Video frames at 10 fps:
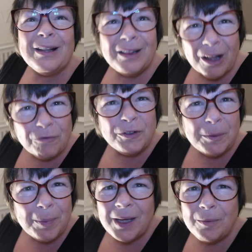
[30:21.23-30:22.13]

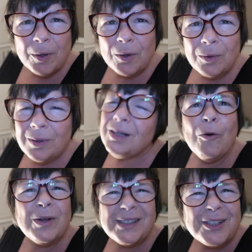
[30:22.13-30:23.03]
Lovely people.
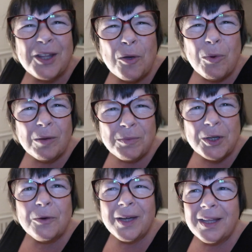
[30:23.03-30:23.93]
Once I know what I'm
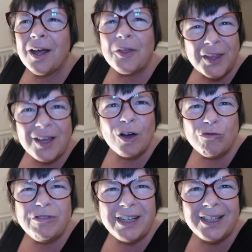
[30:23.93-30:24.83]
doing, I think
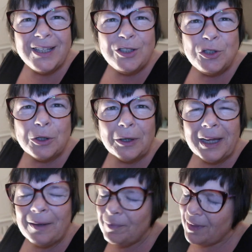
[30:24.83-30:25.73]
I'll really enjoy
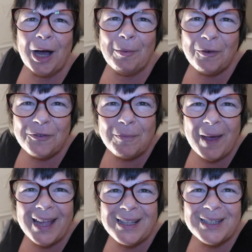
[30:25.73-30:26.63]
it. I'm off to
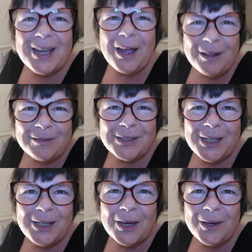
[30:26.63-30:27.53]
bed and I'll
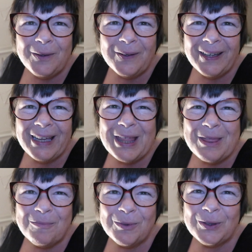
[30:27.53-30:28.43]
see you
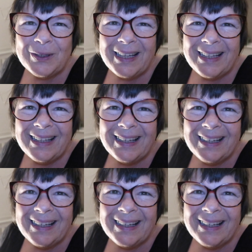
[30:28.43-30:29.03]
in the morning.